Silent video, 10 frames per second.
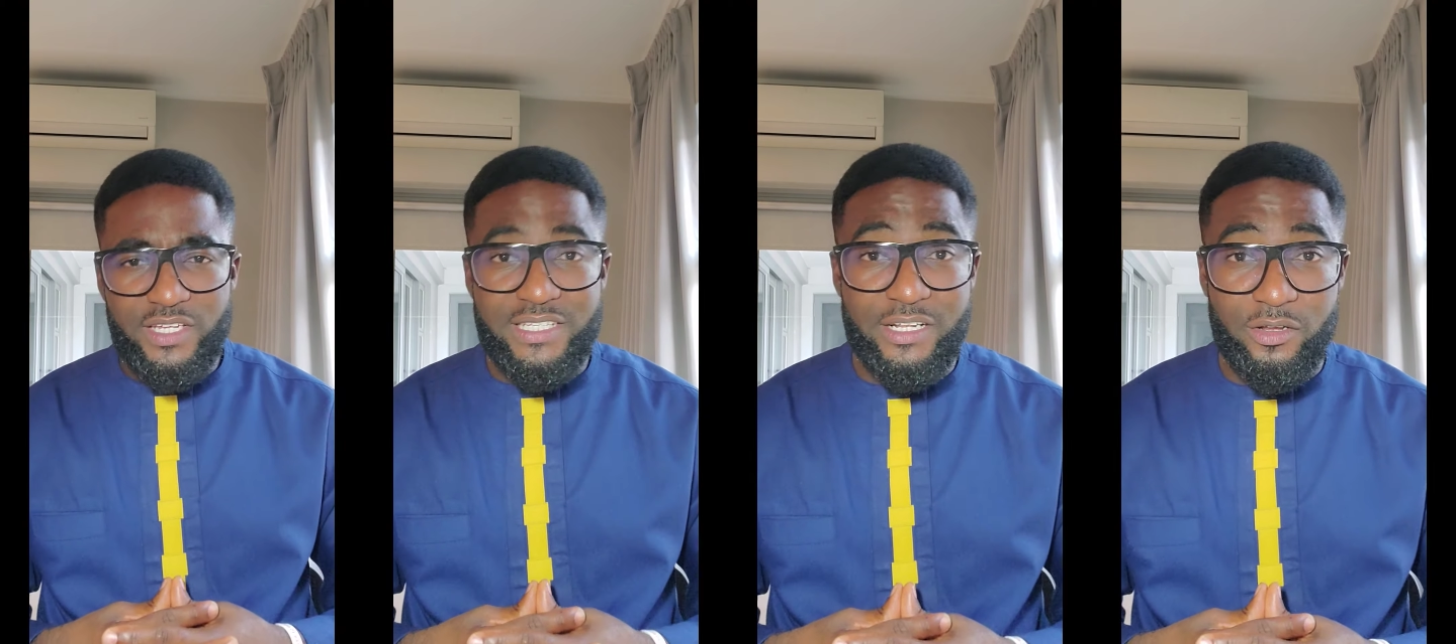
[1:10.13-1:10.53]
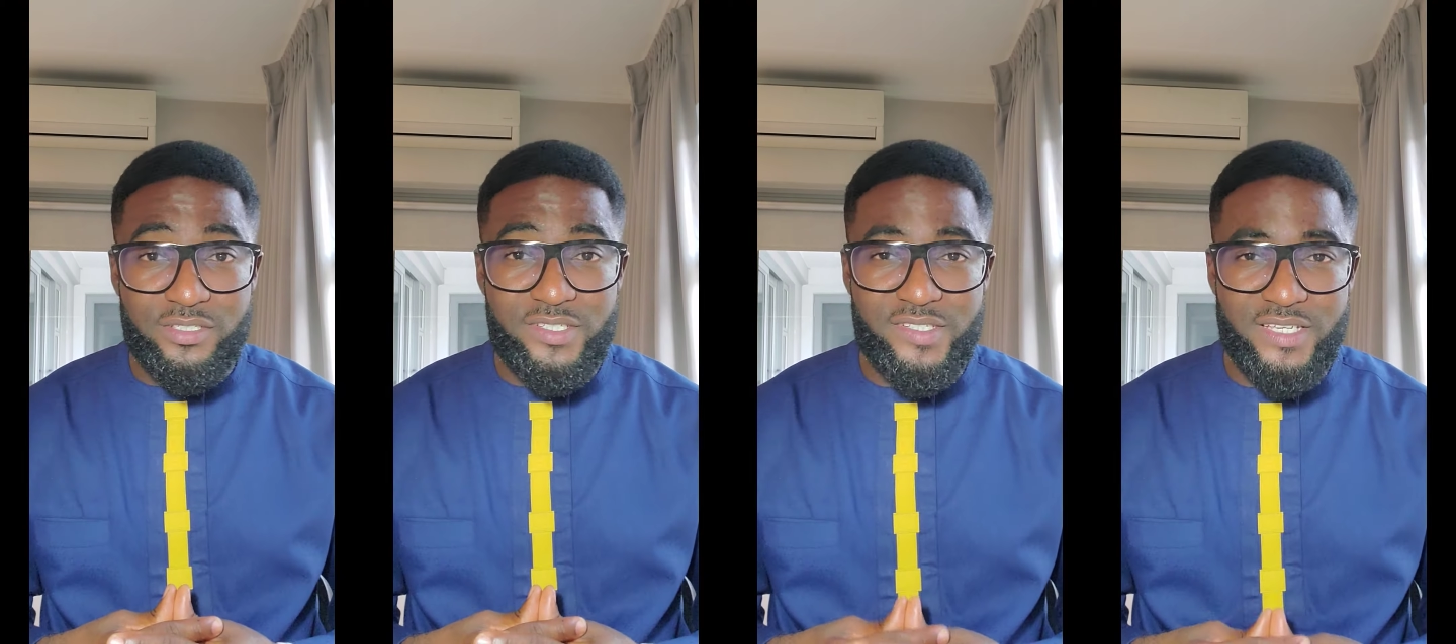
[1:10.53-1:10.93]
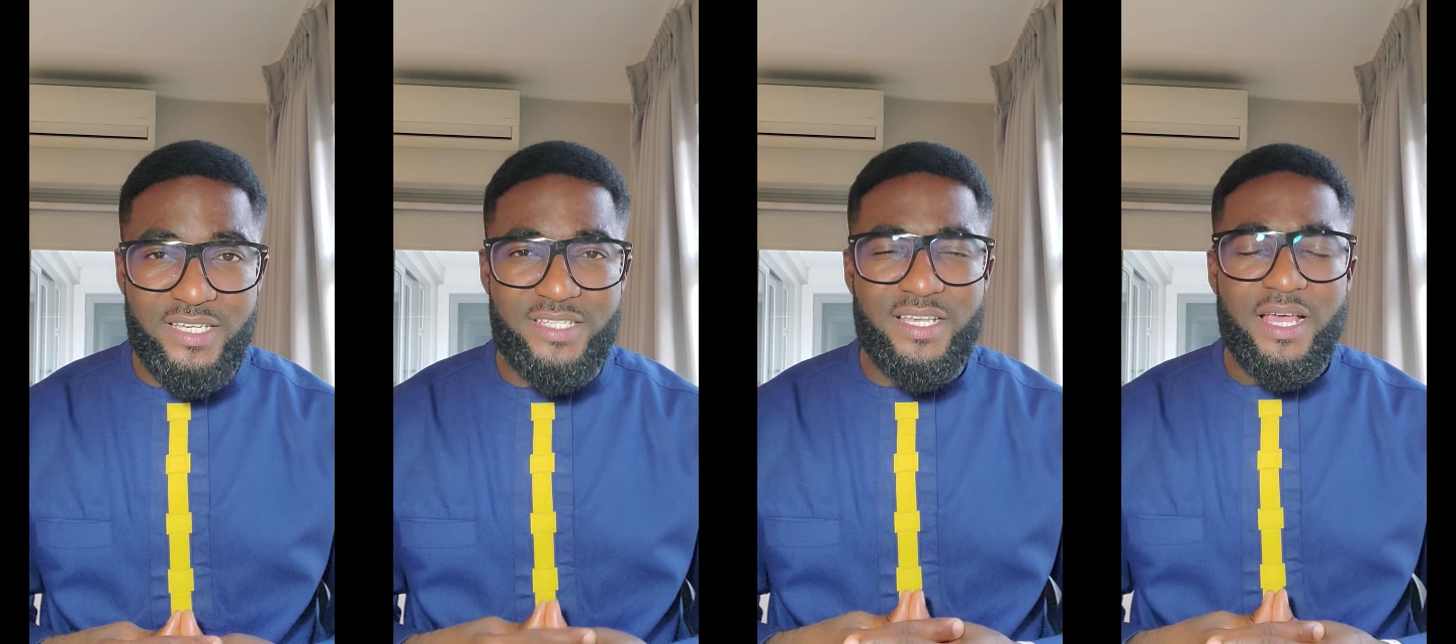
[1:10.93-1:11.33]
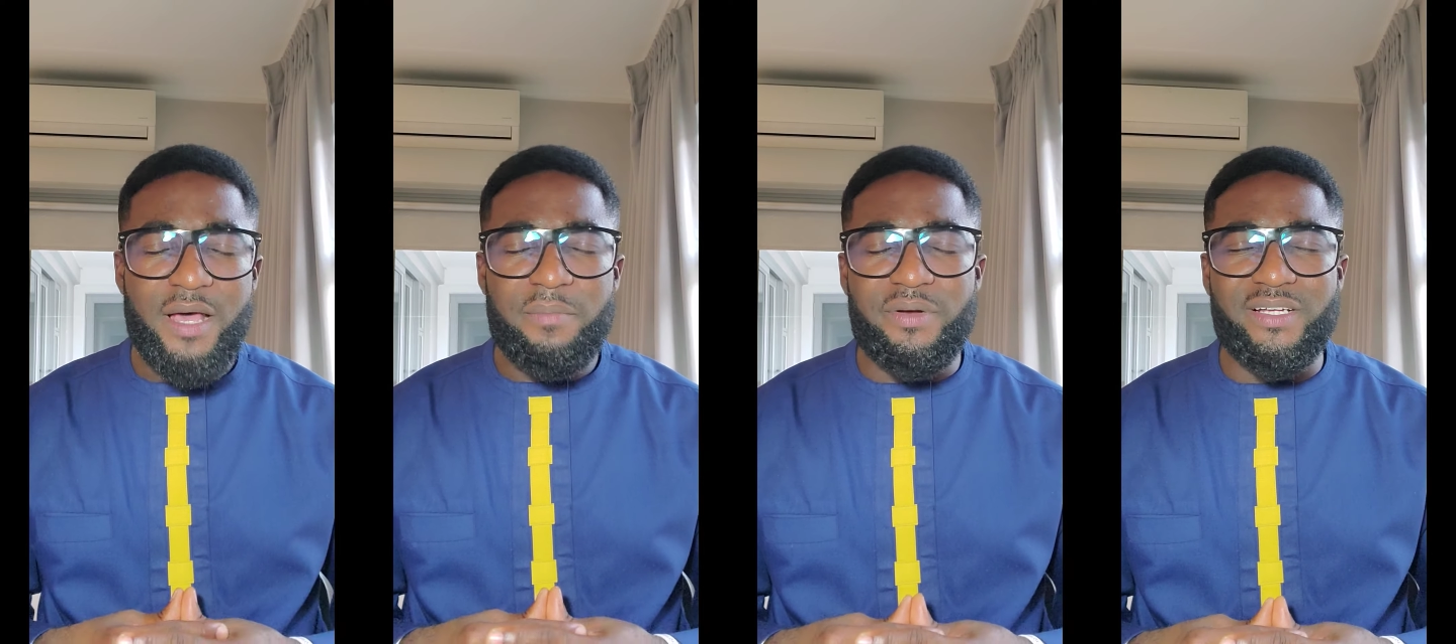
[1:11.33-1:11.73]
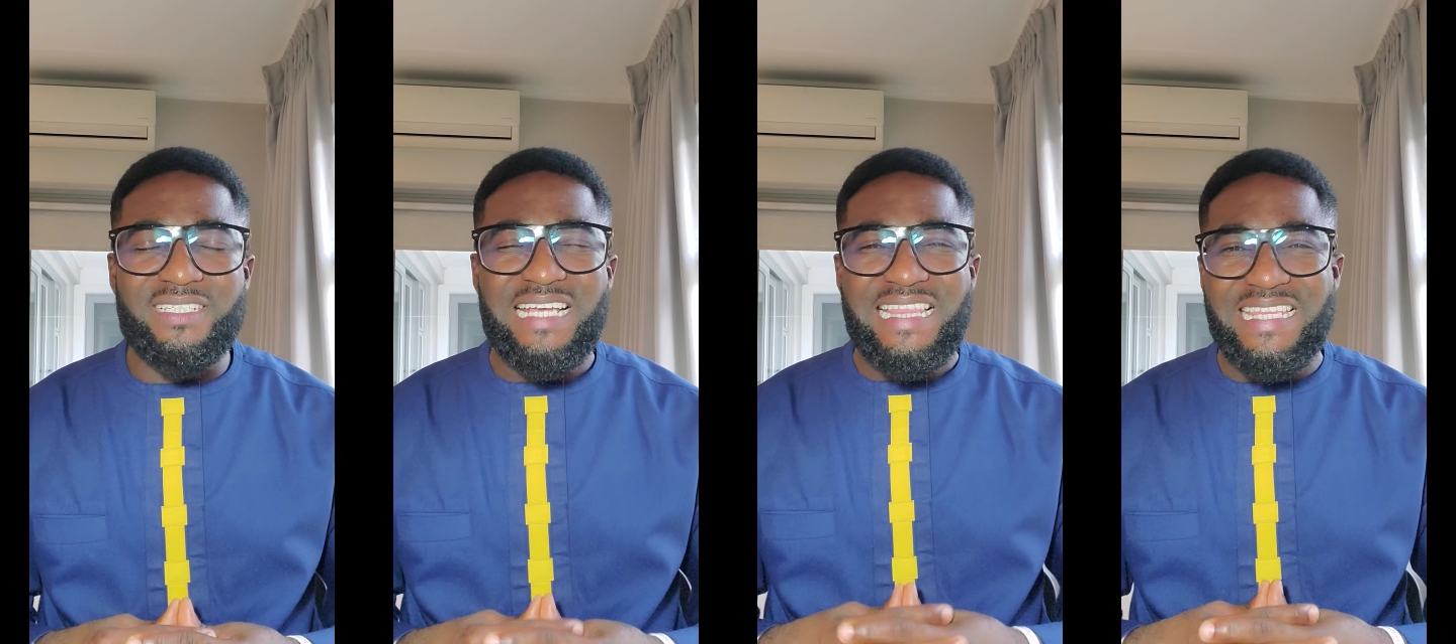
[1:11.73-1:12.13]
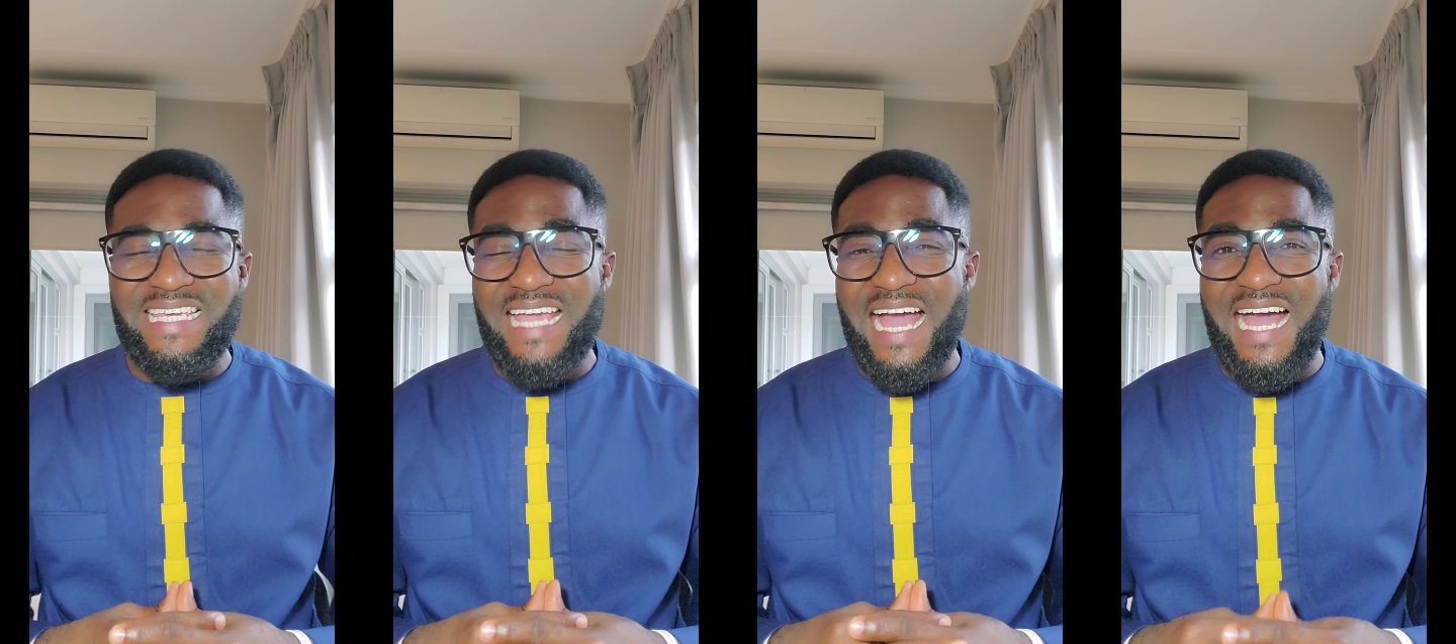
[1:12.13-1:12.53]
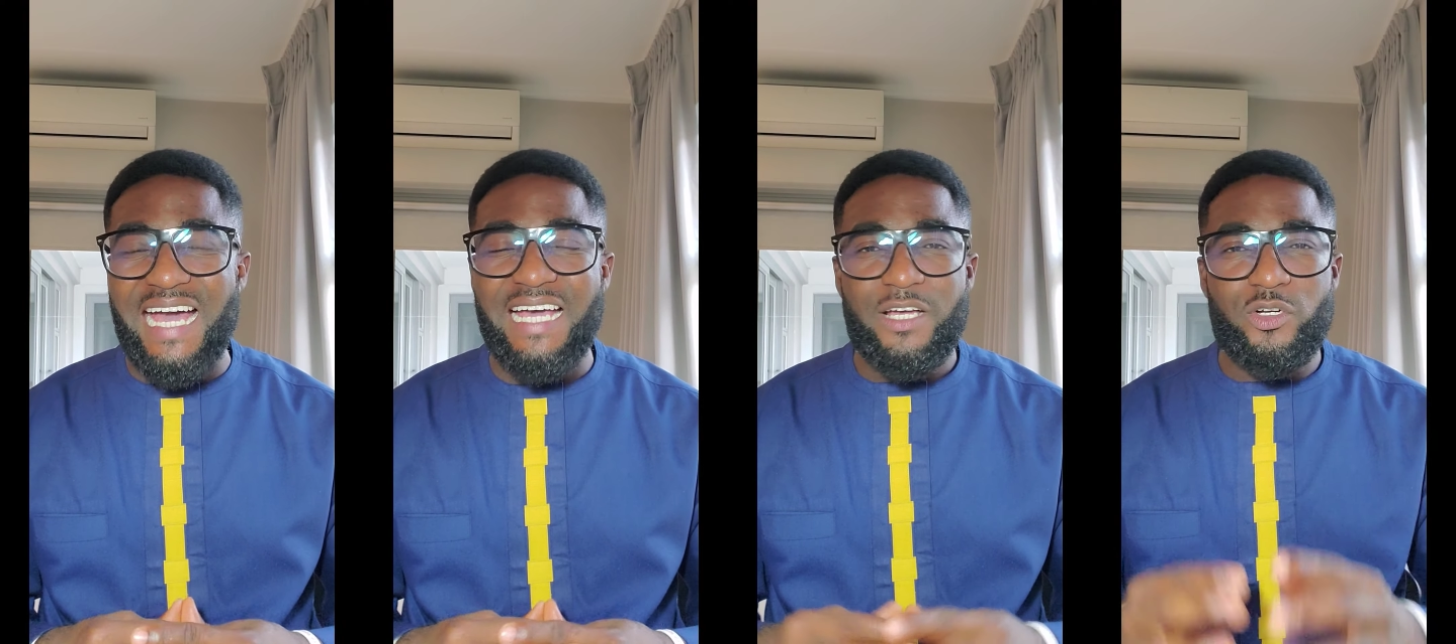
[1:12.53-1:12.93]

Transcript: the Lord says, but they are